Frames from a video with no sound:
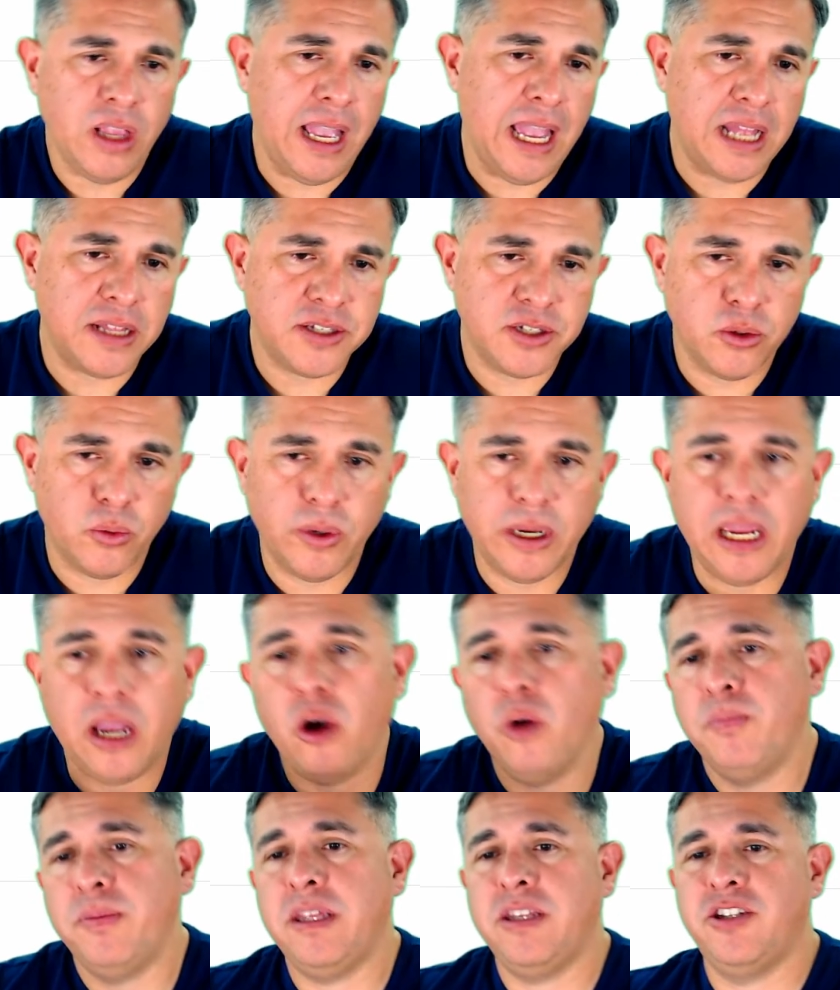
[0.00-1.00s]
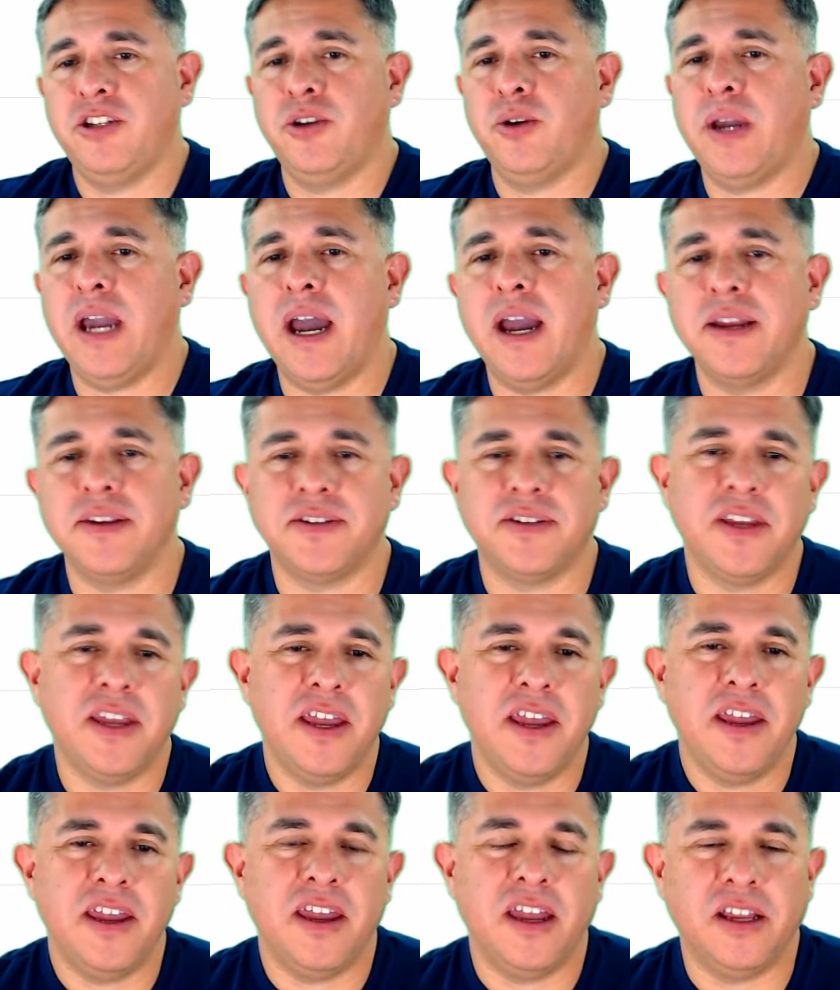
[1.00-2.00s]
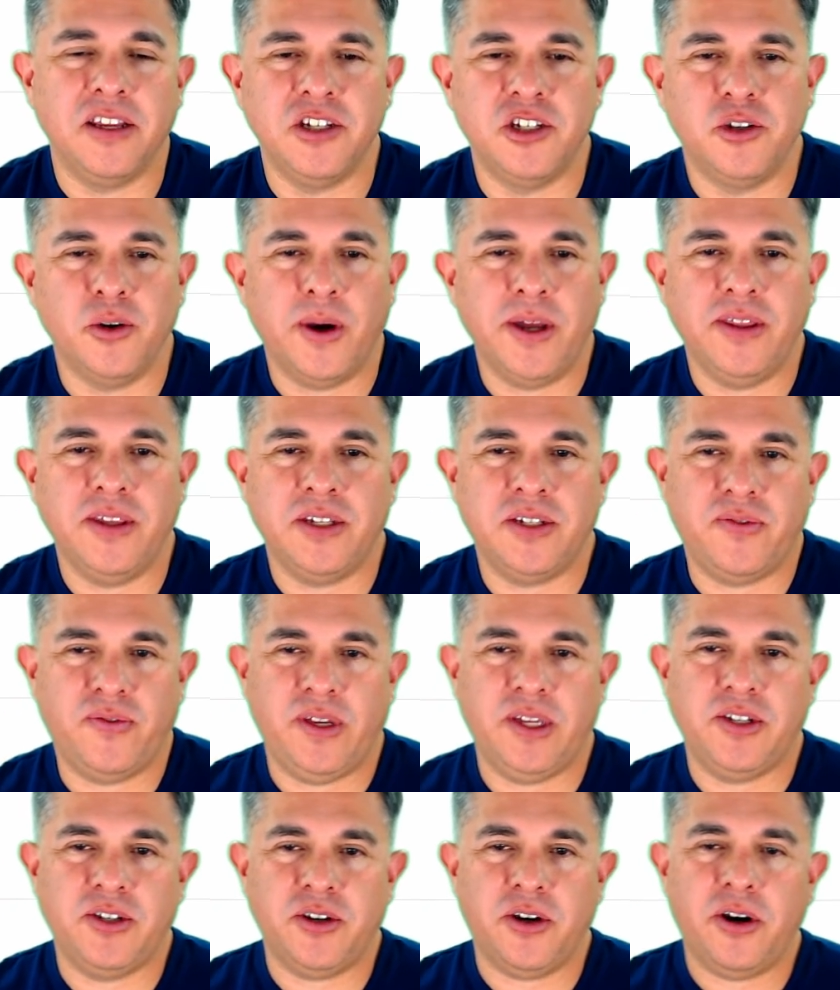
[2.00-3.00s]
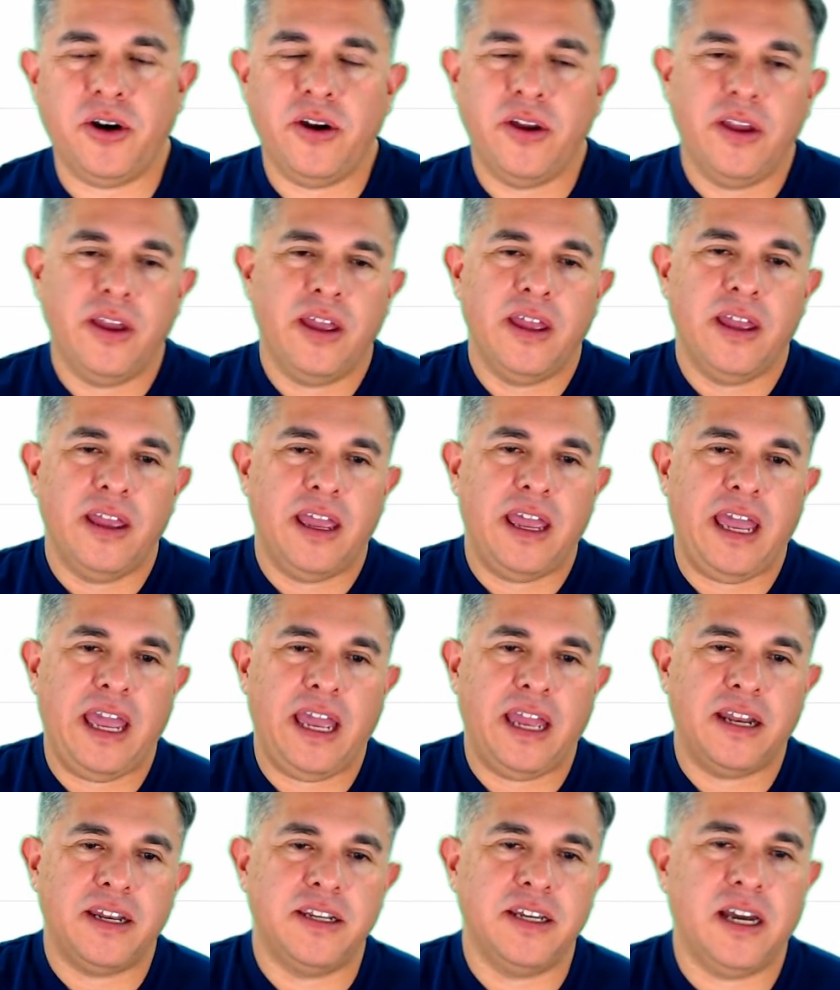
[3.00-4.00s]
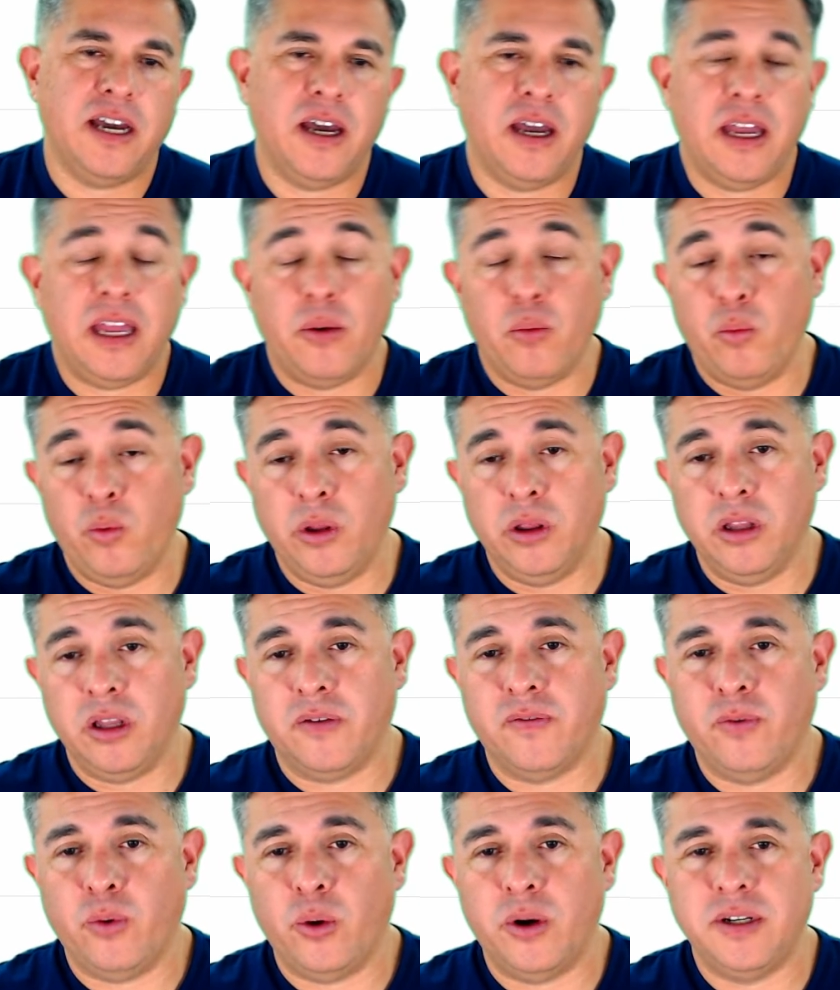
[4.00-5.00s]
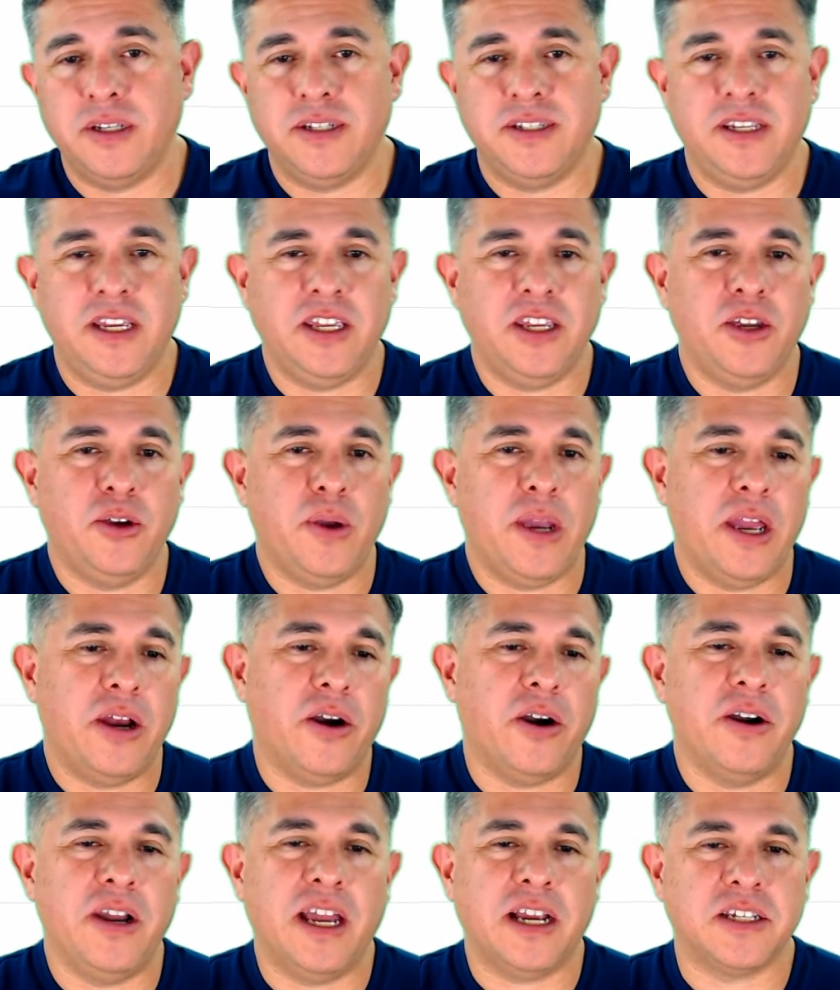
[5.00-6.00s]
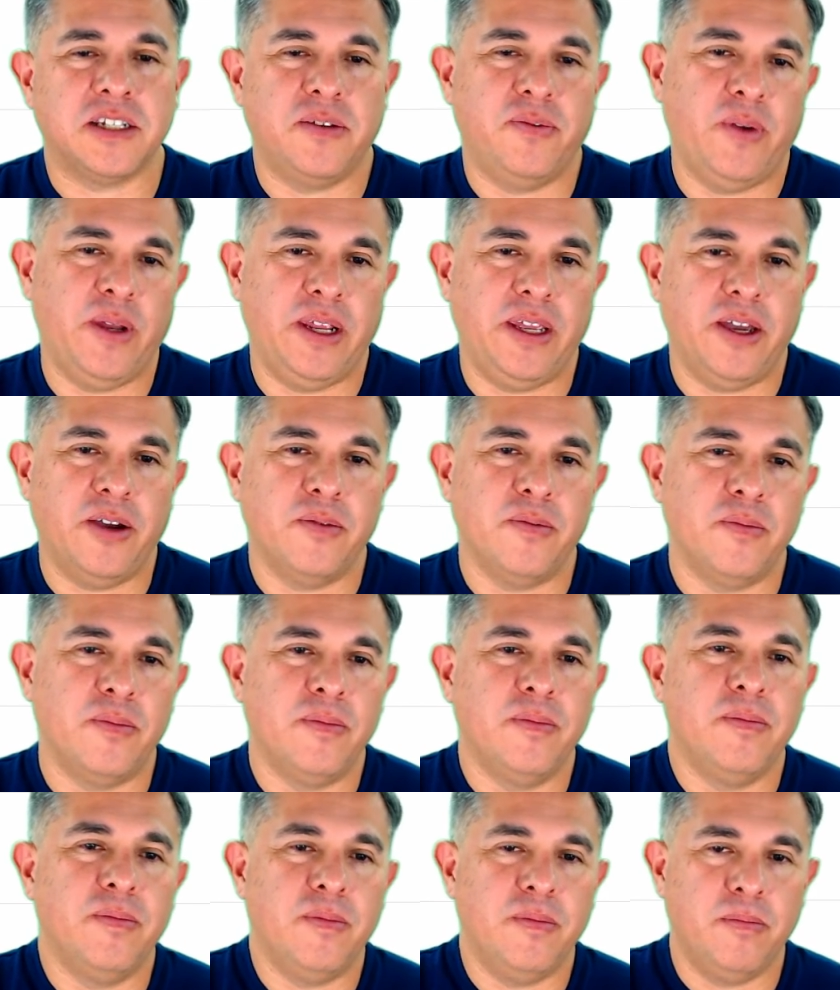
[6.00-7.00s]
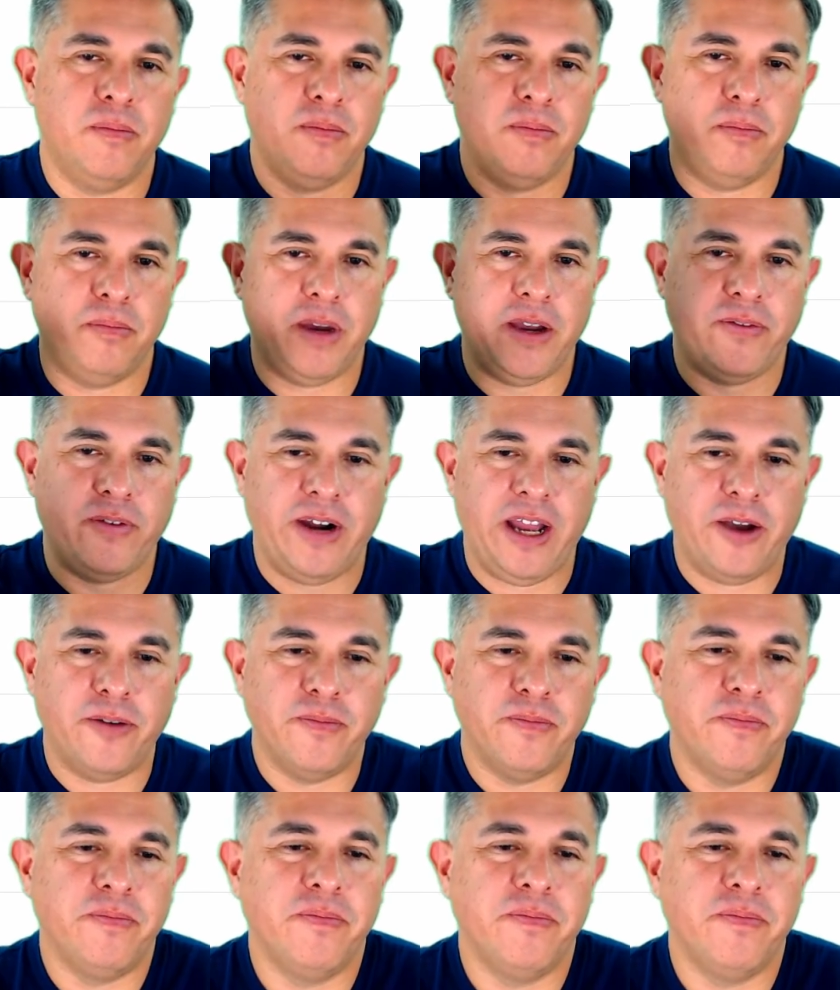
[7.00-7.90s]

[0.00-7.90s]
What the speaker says: And so we hope that you guys enjoy this feature, and we'll look forward to seeing you in our next video. Bye for now.